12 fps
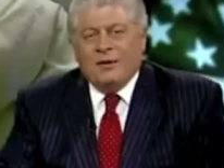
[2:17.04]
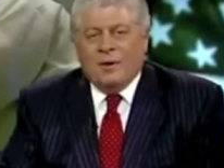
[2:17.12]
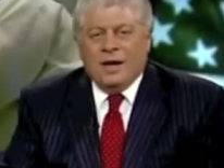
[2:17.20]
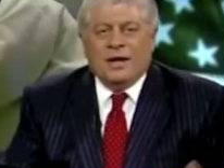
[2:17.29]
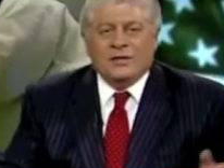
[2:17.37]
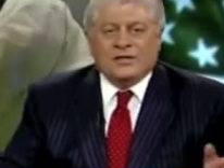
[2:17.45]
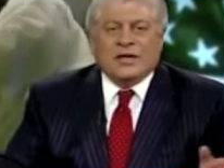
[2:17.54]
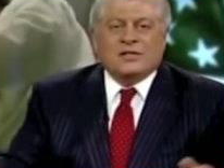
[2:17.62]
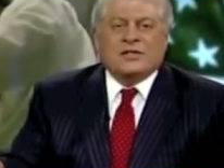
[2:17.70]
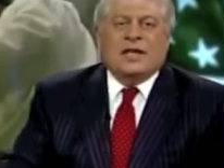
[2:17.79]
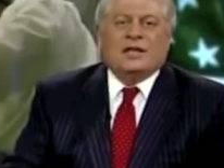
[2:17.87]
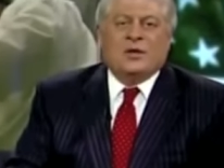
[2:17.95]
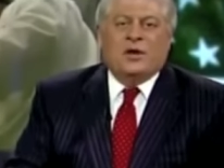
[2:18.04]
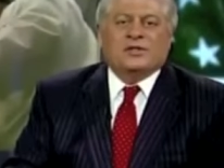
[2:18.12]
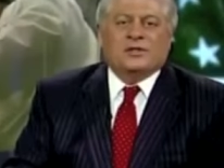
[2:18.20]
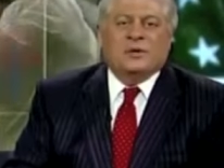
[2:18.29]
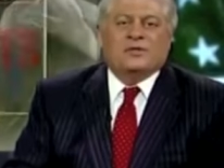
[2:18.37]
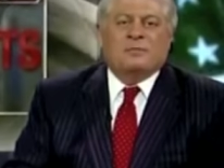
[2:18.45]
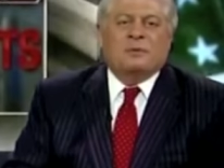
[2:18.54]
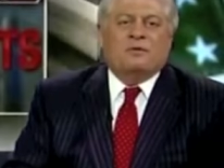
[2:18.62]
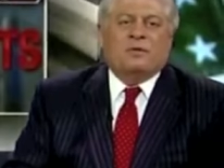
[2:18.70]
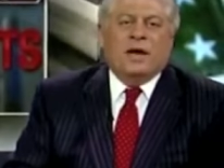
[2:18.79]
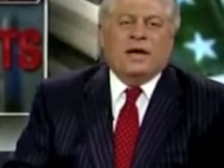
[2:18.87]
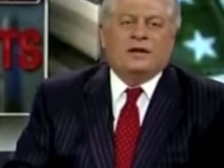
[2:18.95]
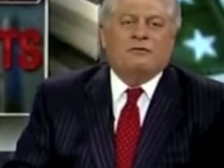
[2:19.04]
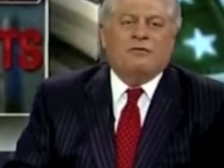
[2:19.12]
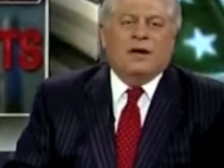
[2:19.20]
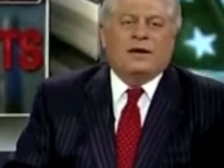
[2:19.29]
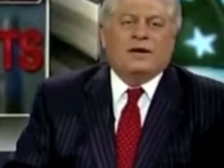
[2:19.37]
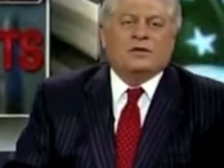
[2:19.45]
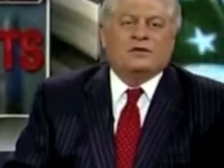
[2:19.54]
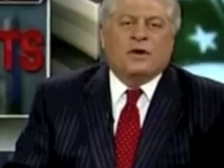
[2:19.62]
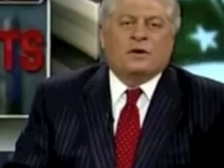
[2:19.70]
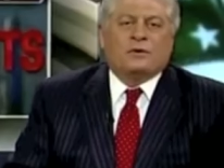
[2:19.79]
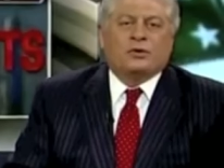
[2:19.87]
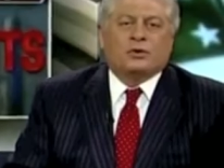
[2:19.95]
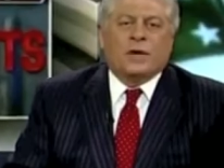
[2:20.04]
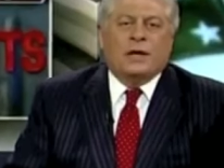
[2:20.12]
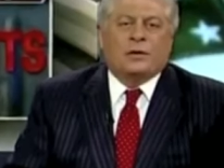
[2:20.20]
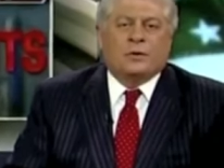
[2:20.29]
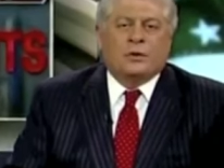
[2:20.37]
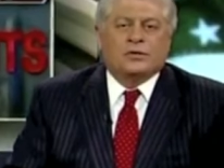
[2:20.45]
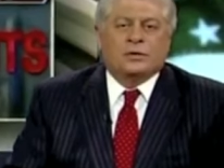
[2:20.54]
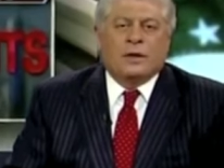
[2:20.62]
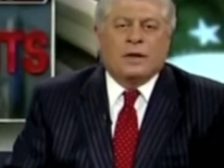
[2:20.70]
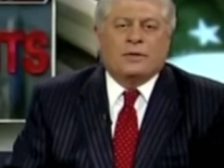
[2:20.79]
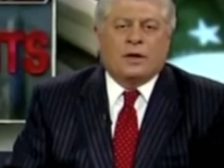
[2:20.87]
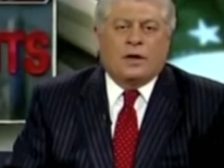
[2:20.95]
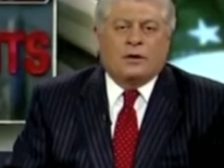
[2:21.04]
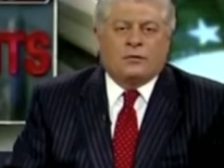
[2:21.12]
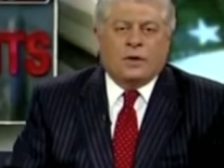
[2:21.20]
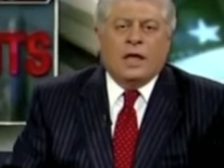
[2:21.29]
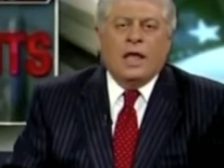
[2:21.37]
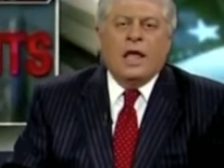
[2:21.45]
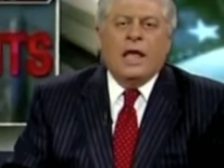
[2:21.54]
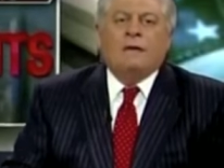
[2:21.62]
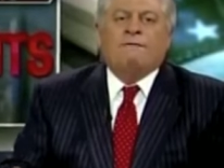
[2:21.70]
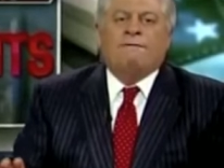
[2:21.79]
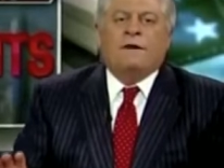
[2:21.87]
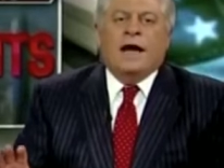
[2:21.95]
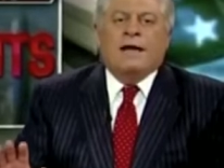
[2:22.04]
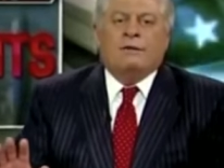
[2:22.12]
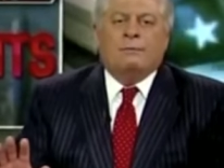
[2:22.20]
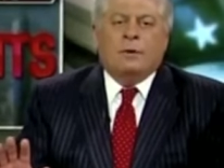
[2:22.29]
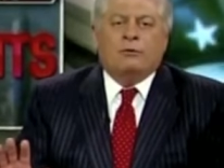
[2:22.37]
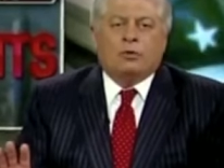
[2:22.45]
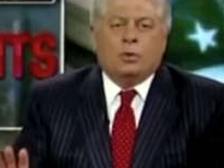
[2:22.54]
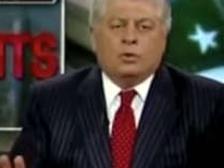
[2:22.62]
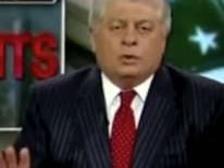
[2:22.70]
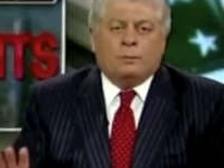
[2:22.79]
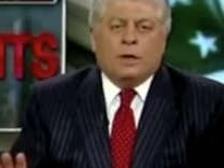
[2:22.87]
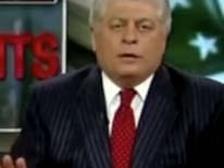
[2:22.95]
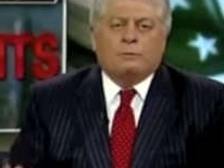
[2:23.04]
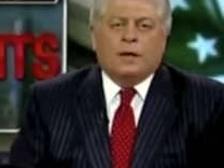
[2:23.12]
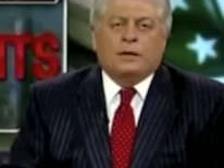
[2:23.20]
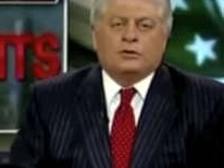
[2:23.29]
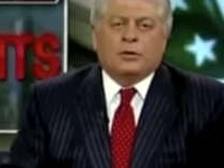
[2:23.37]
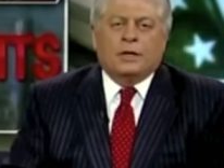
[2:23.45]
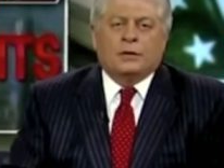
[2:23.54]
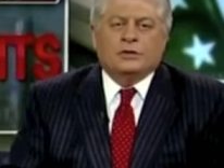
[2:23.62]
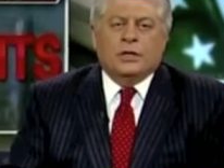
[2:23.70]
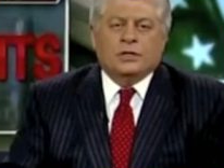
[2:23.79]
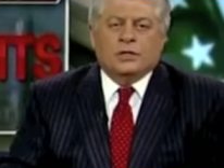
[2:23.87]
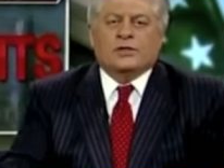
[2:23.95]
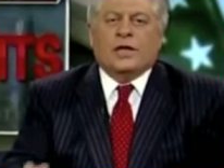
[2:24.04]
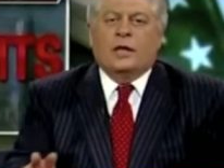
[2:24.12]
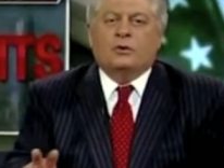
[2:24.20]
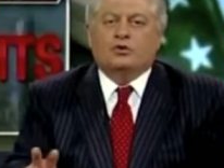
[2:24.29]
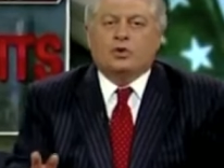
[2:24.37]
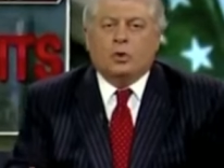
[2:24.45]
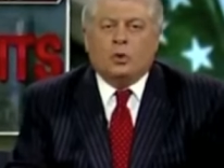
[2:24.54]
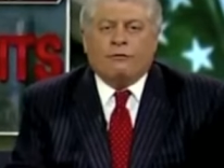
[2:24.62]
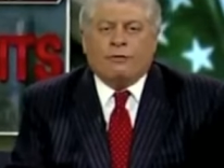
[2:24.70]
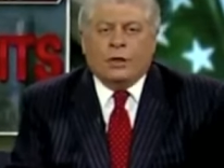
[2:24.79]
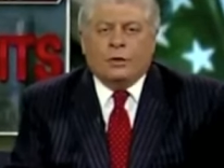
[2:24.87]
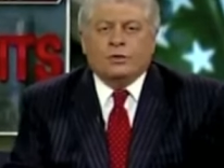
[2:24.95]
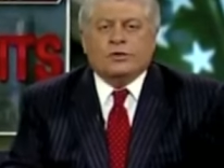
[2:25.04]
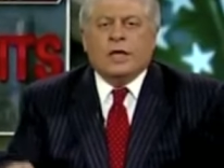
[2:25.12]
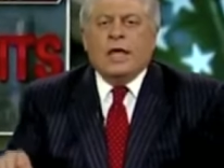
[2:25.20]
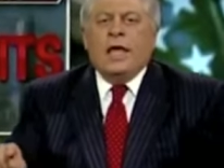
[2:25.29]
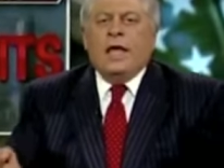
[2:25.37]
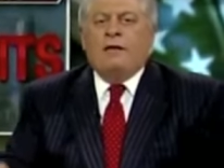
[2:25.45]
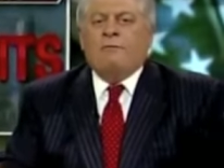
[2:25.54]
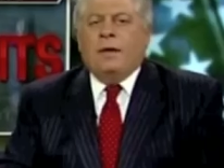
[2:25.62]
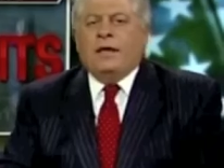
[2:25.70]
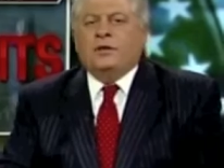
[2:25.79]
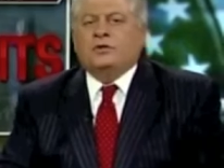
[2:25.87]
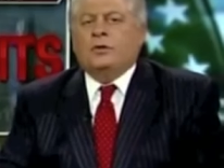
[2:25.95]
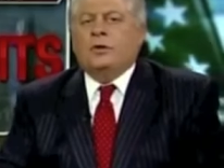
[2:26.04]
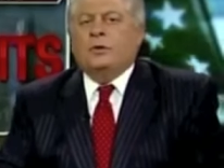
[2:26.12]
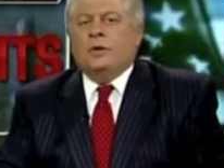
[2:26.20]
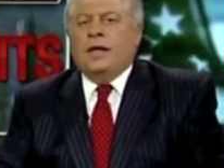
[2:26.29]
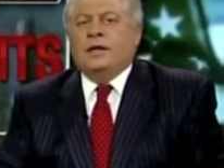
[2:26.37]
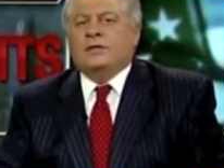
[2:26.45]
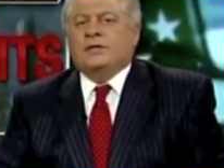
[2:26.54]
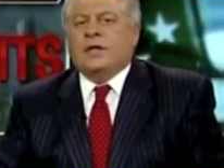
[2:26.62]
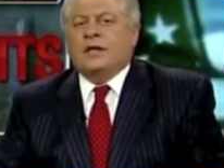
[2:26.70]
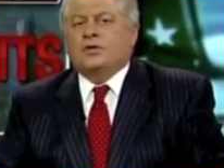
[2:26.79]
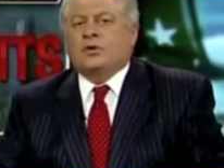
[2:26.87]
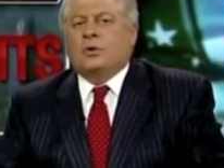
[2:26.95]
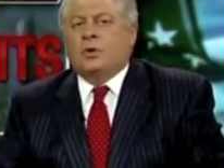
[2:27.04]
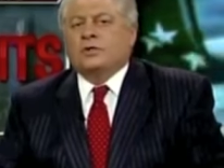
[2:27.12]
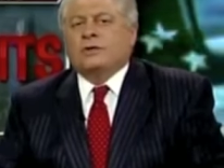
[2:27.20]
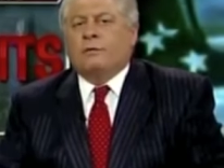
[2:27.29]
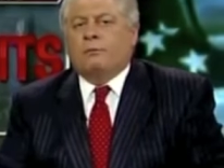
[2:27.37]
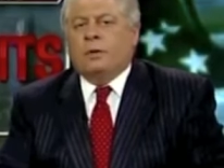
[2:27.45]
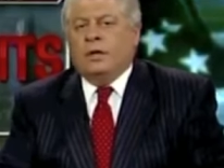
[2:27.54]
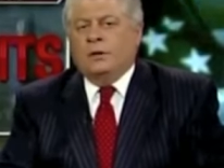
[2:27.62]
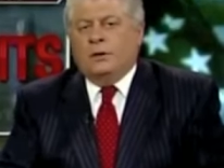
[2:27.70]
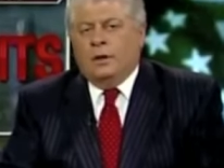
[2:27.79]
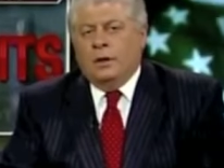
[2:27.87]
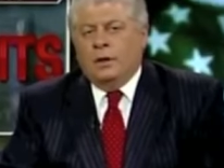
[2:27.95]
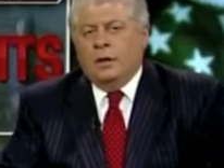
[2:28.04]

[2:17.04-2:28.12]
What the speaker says: Well, 16 lawsuits have been filed in various federal trial courts around the country, and 5 have been ruled upon by trial judges, and 2 of those have made it to the United States Courts of Appeal.